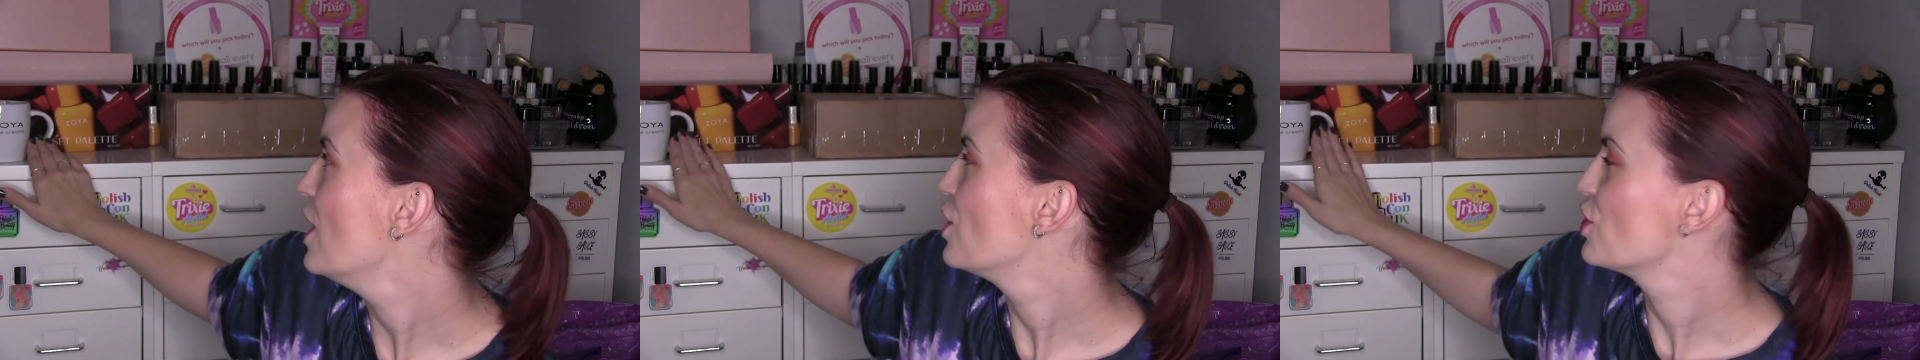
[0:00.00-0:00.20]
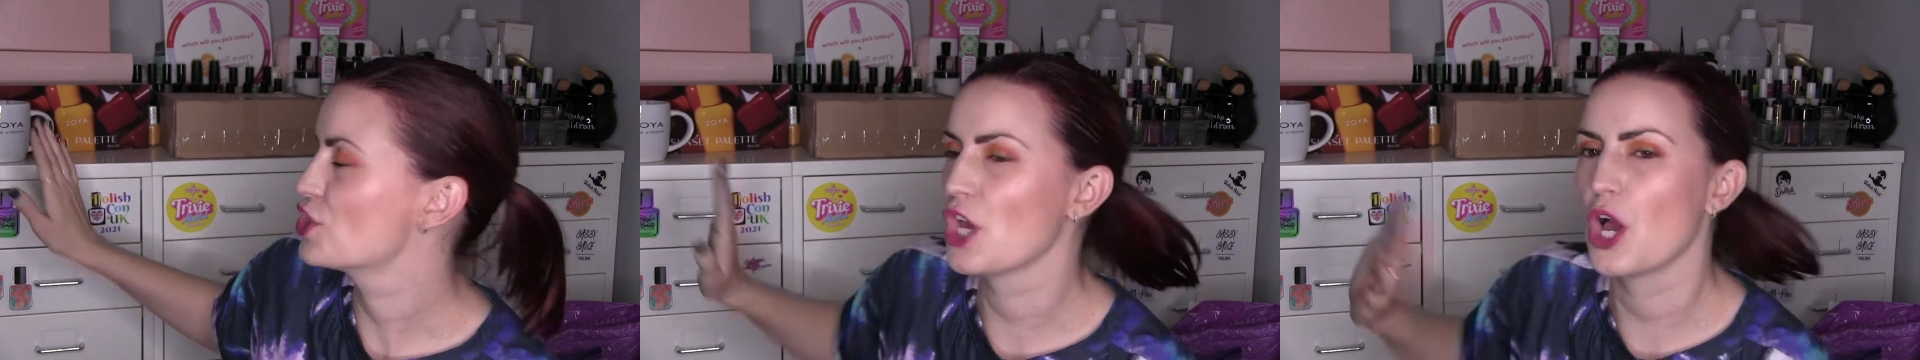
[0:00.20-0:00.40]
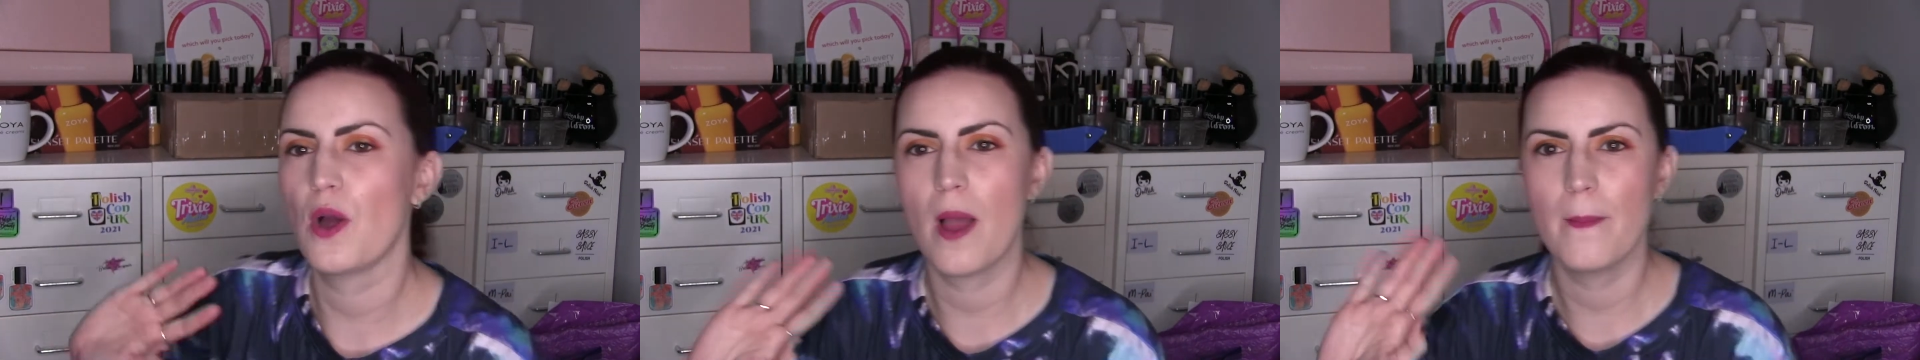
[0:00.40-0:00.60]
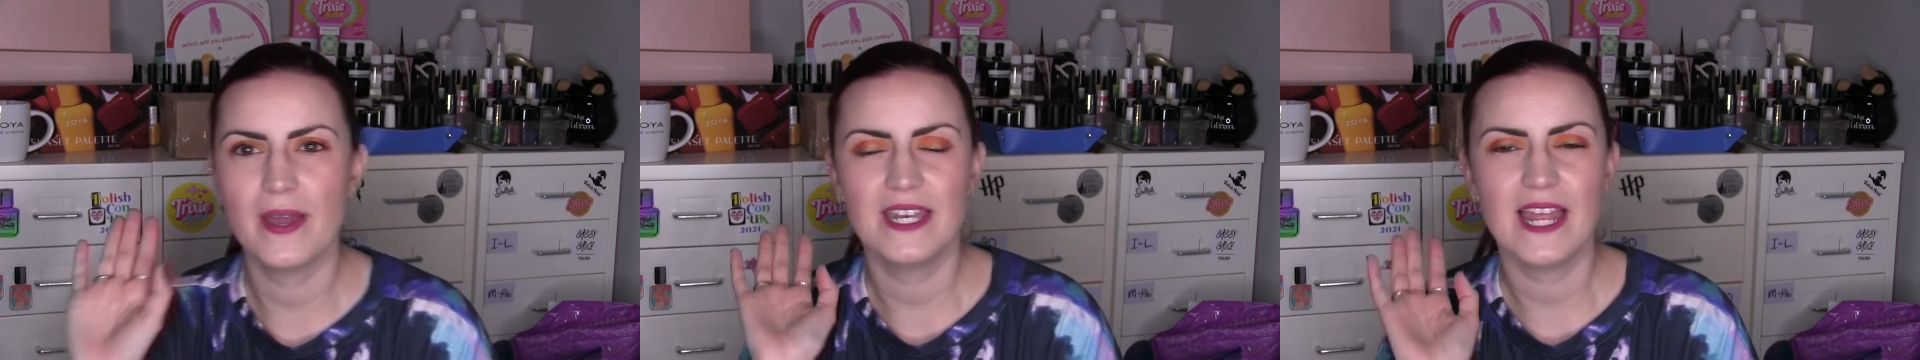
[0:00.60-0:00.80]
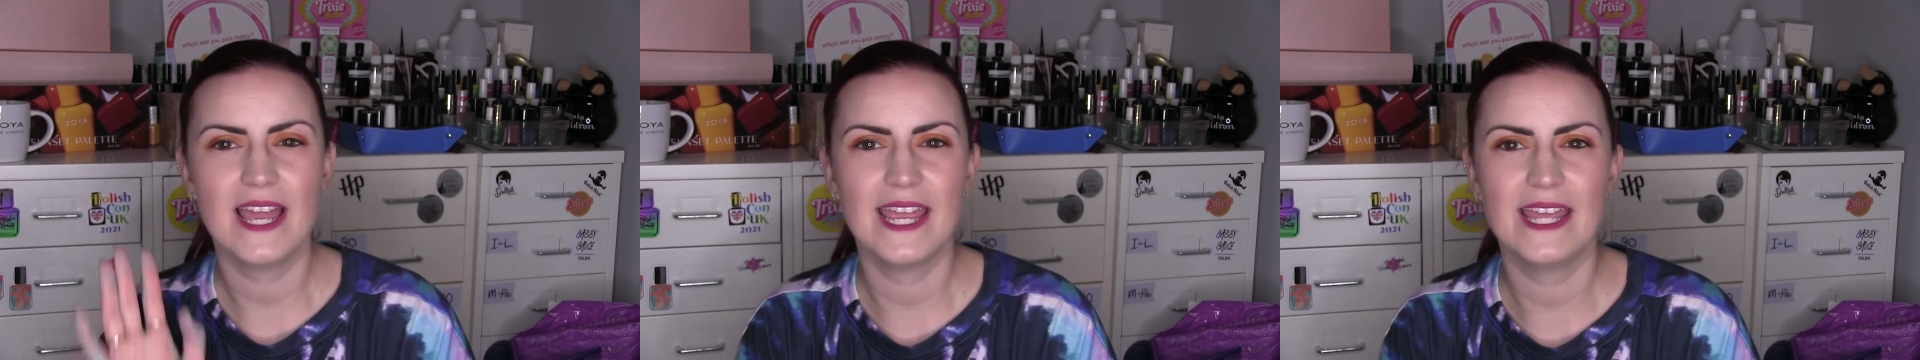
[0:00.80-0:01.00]
so
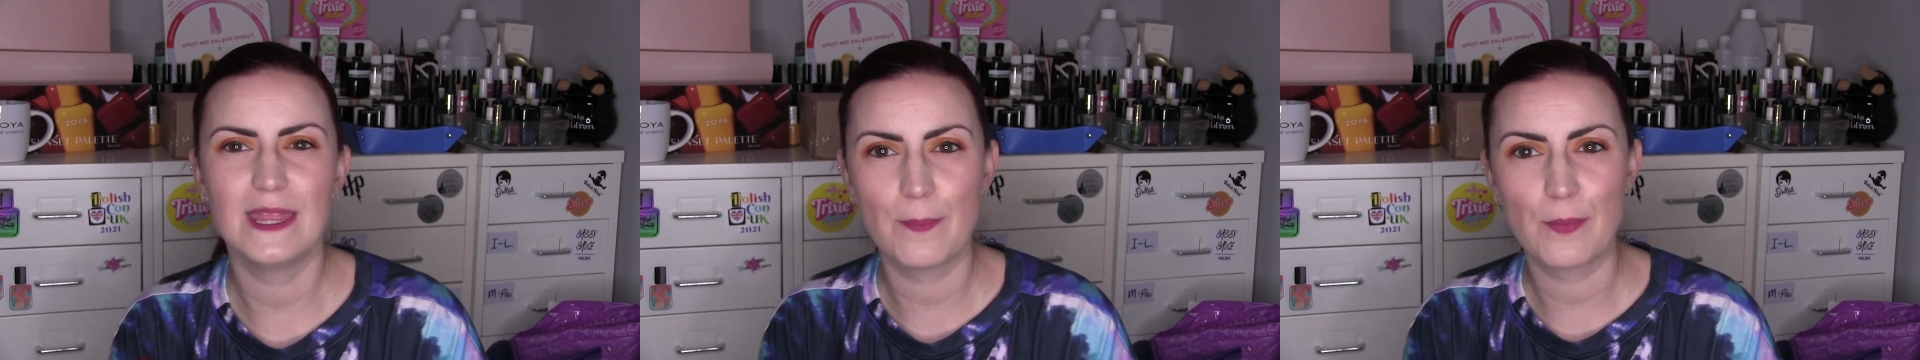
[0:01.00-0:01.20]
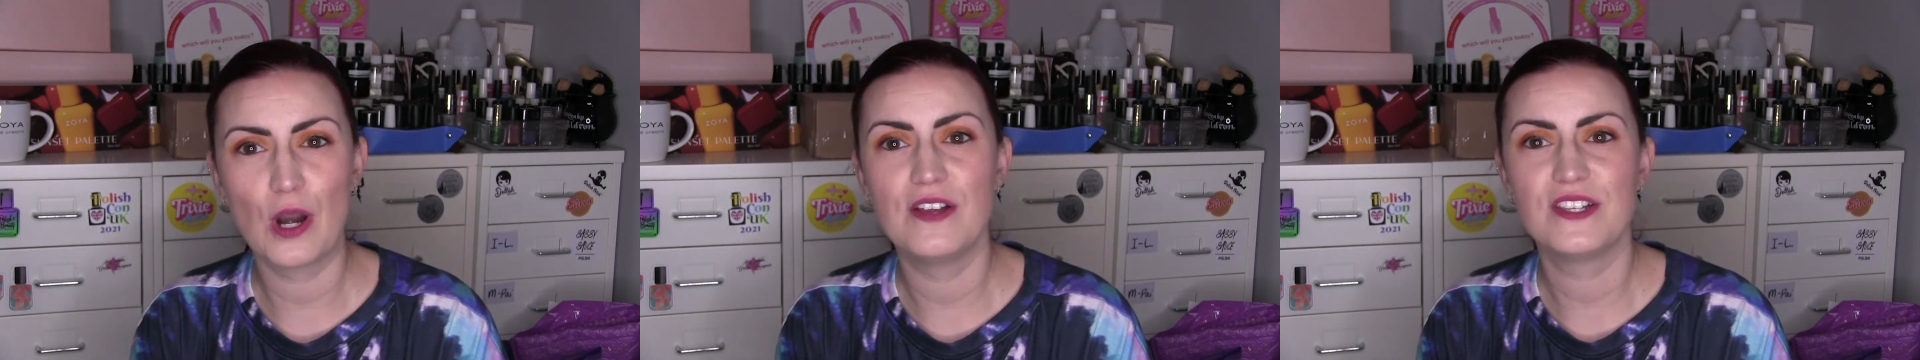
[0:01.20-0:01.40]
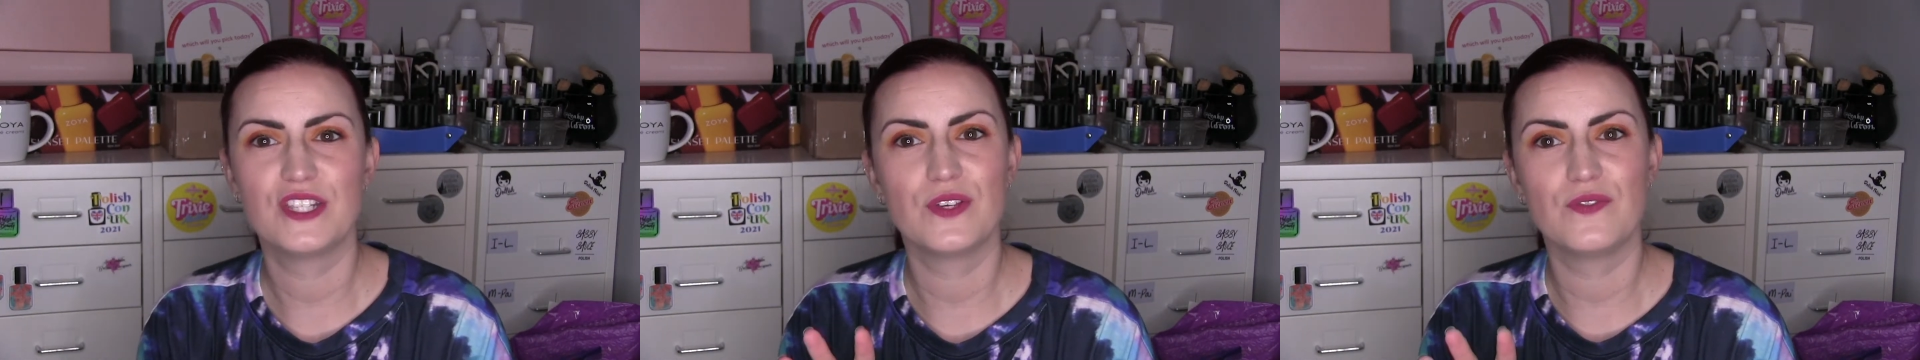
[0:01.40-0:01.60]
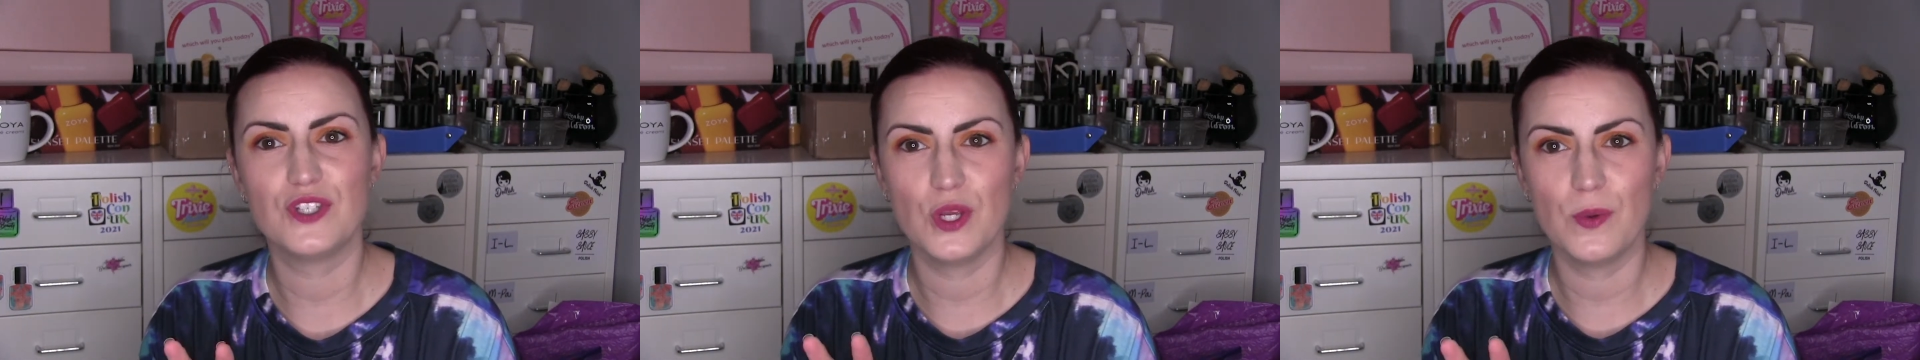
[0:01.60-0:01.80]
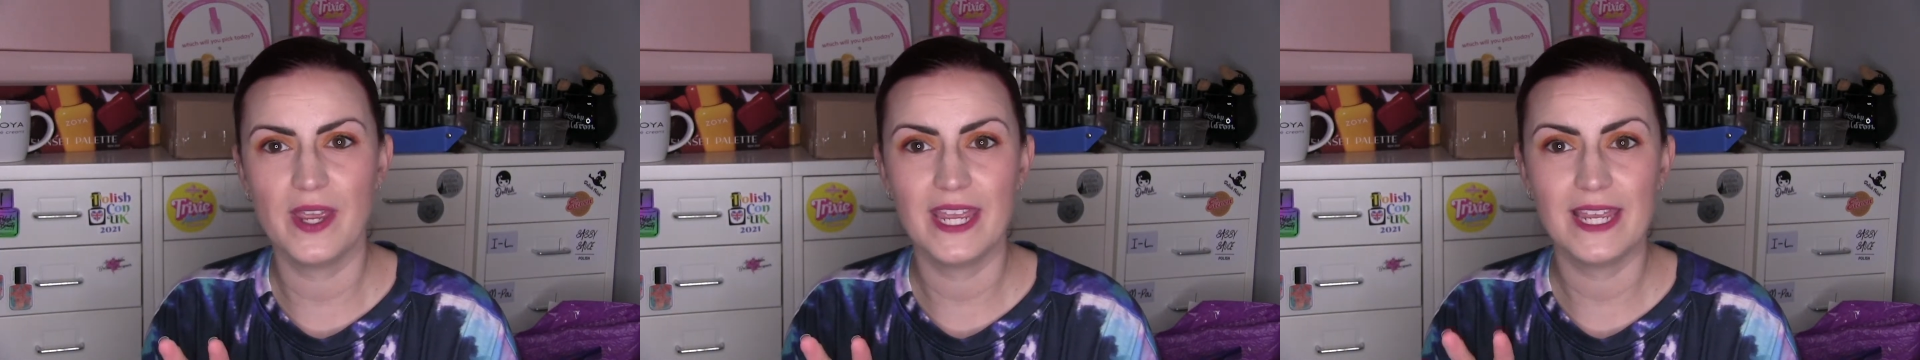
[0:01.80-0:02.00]
I'm in the process of
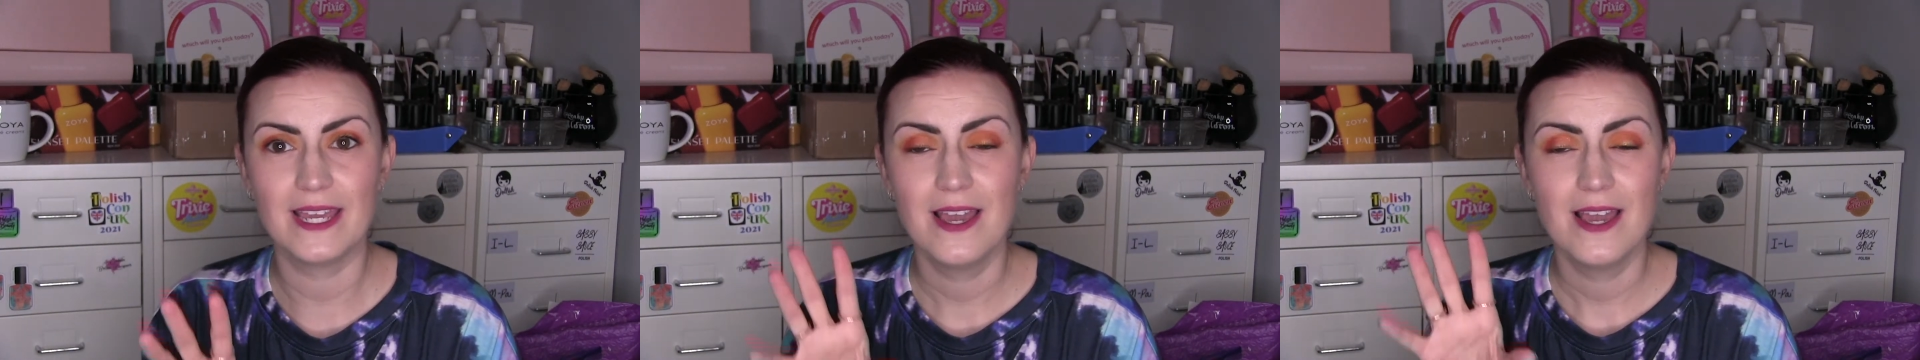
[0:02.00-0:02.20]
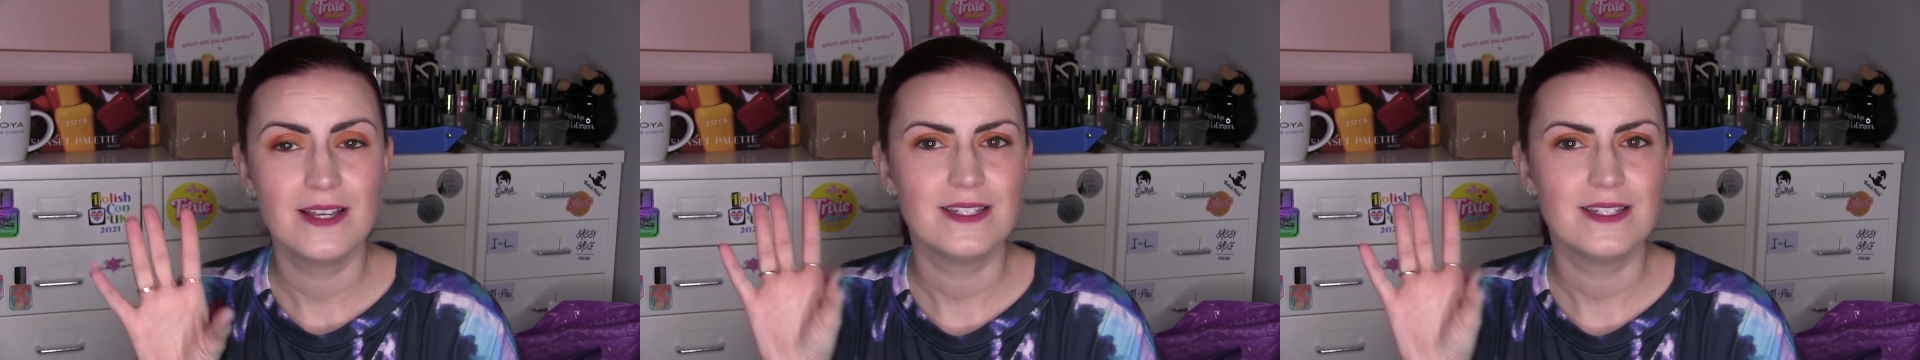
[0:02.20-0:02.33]
doing